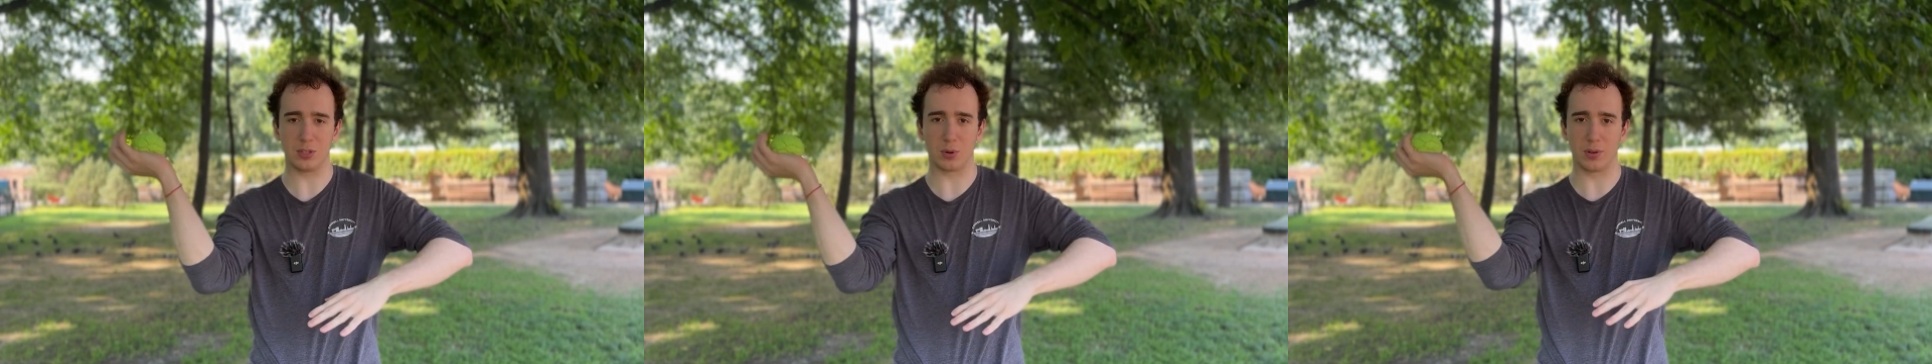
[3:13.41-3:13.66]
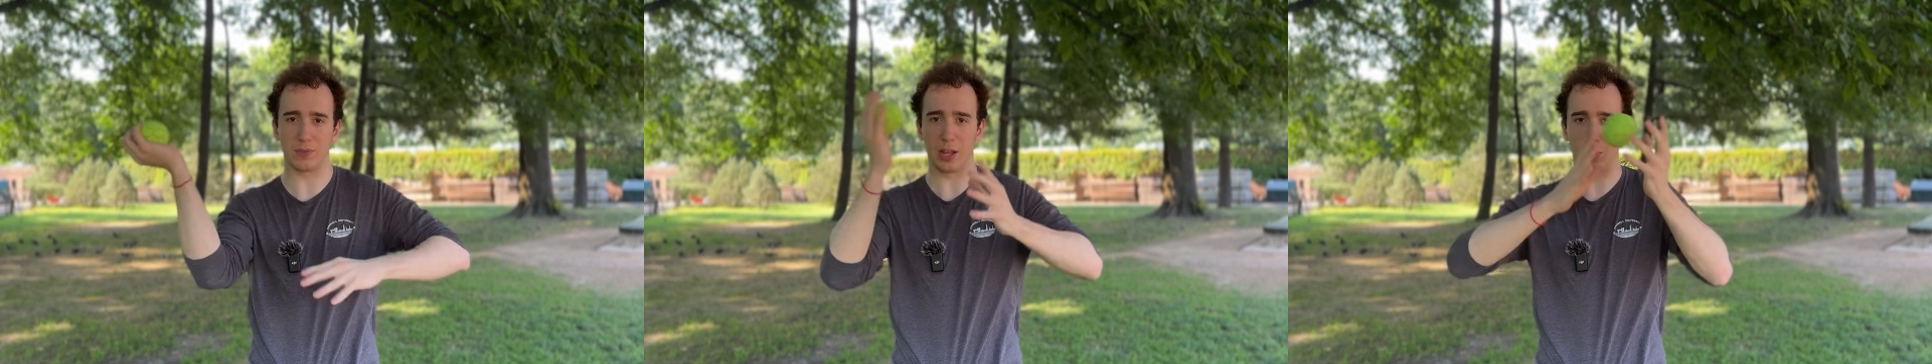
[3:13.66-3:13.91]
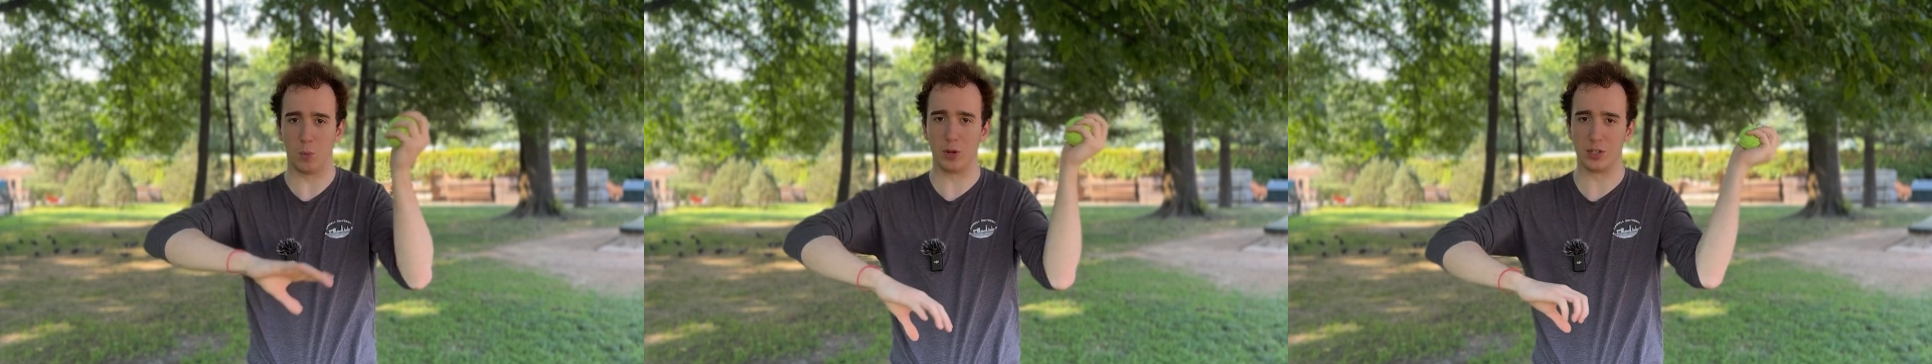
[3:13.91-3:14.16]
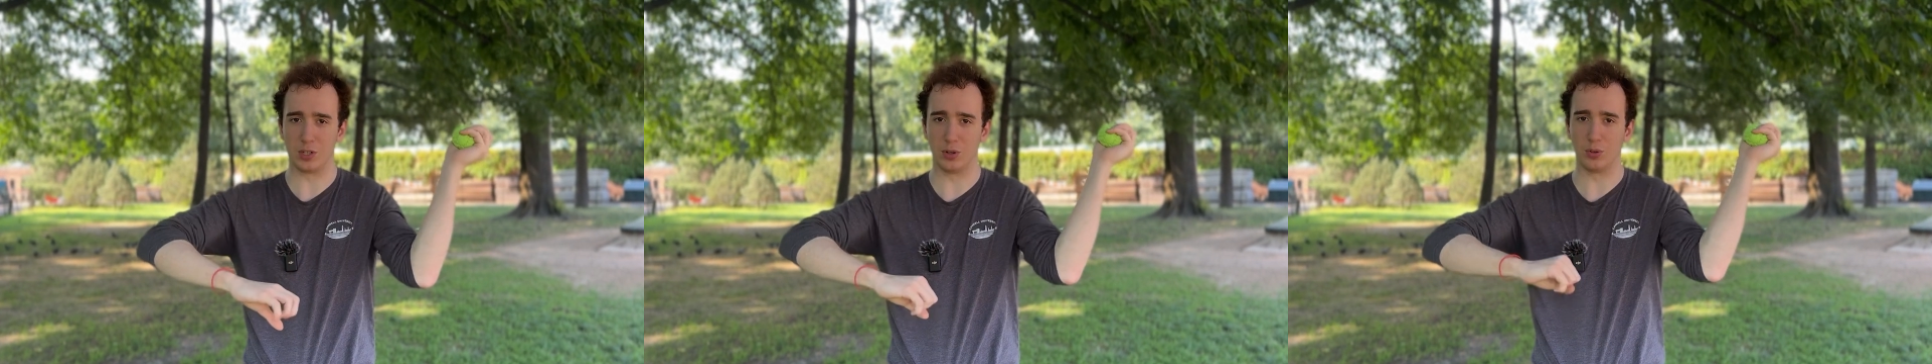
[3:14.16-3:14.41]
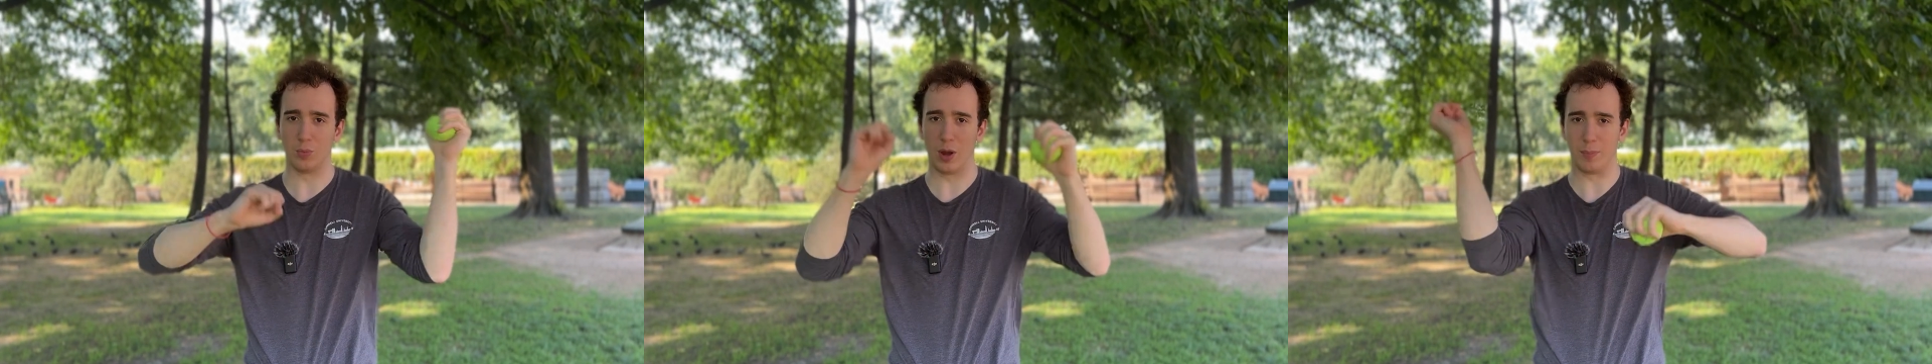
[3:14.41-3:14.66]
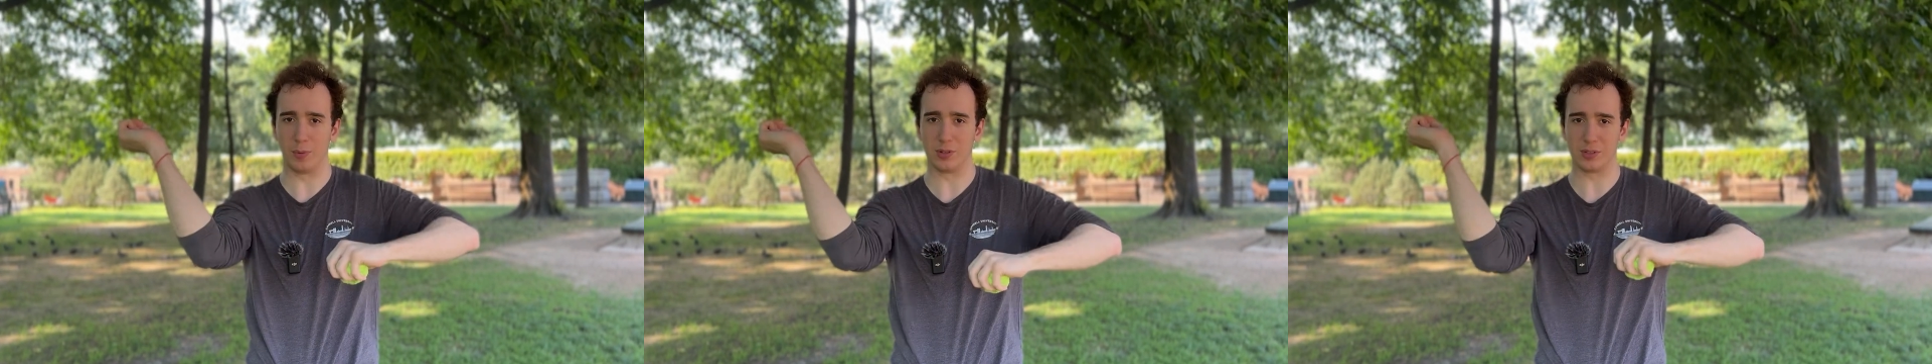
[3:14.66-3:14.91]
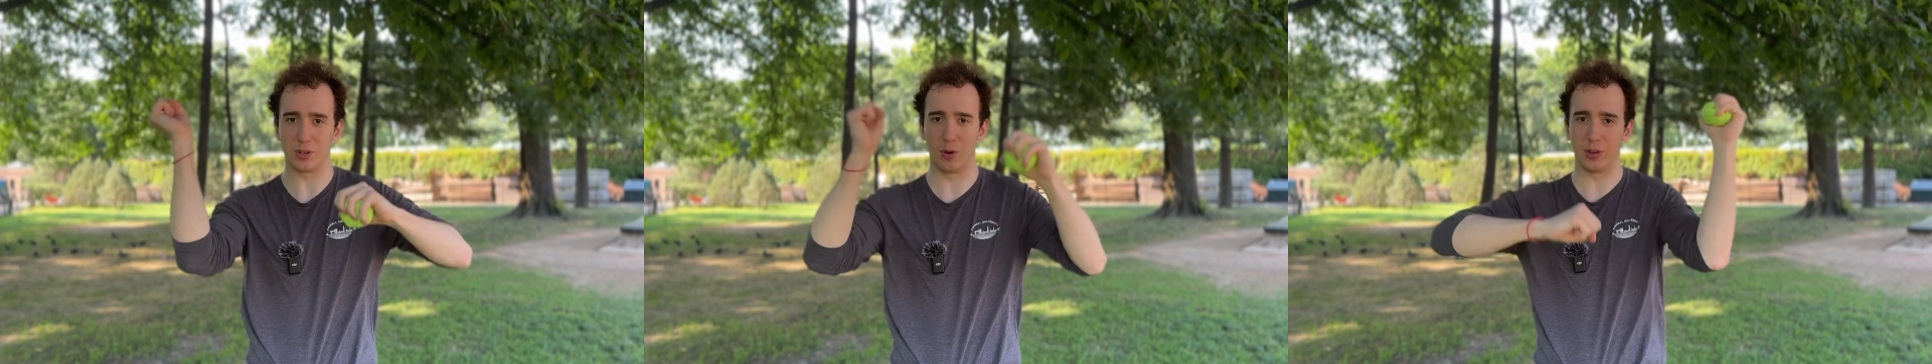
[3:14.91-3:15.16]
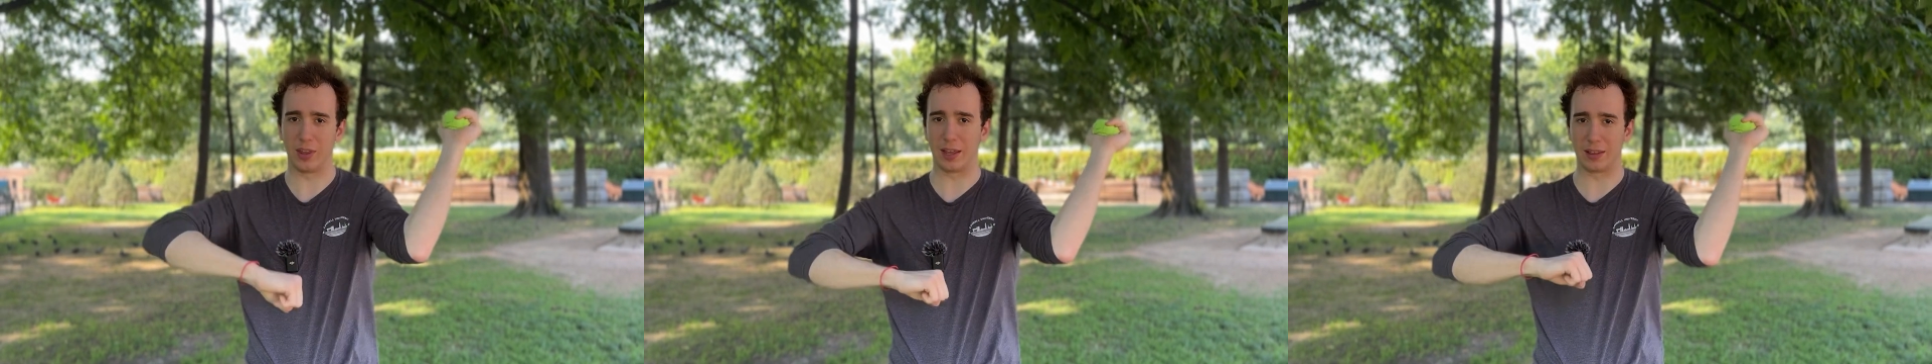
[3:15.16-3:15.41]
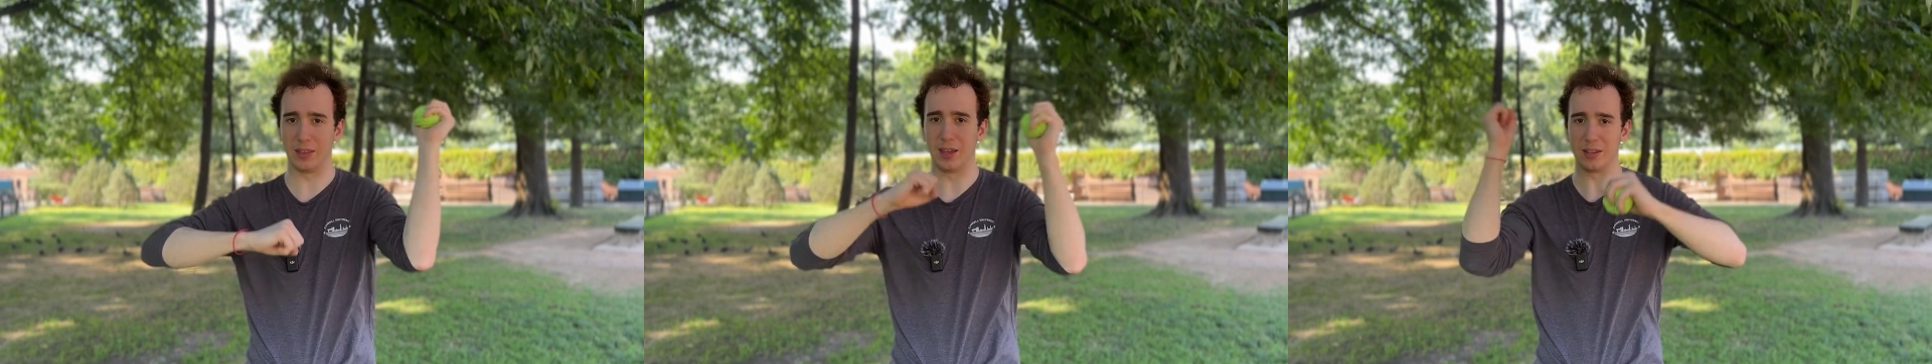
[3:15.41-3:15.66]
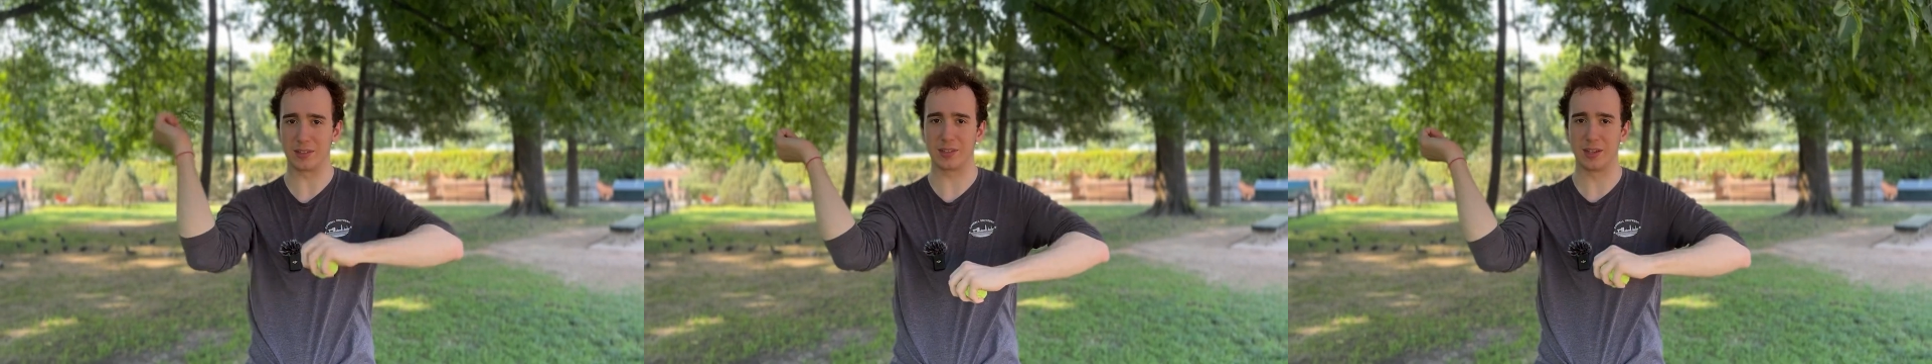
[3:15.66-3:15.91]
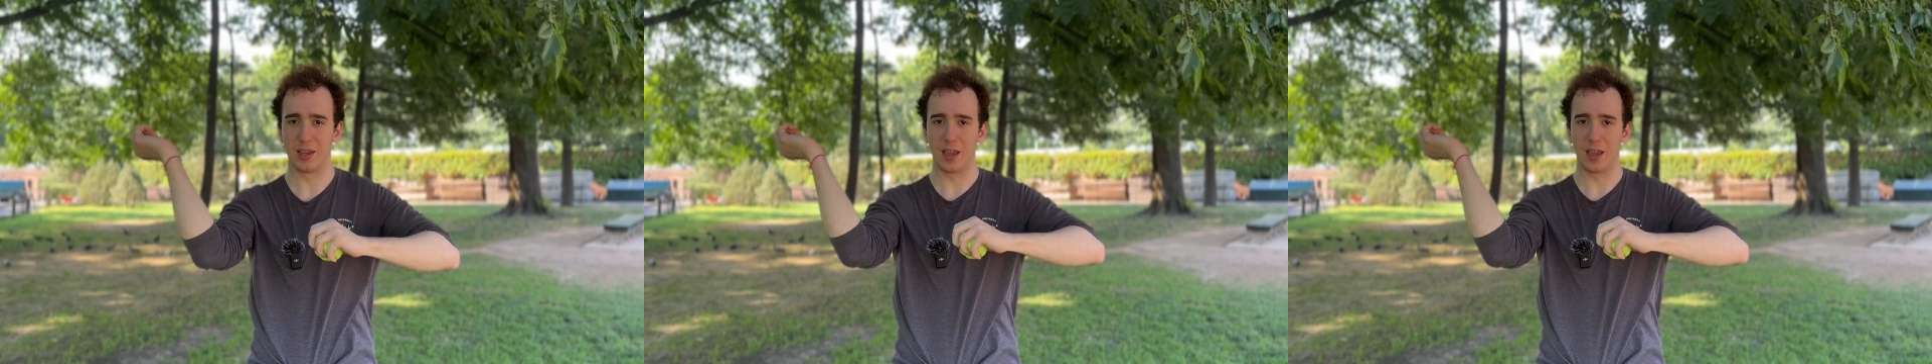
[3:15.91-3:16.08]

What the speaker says: sort of like windshield wipers going like this.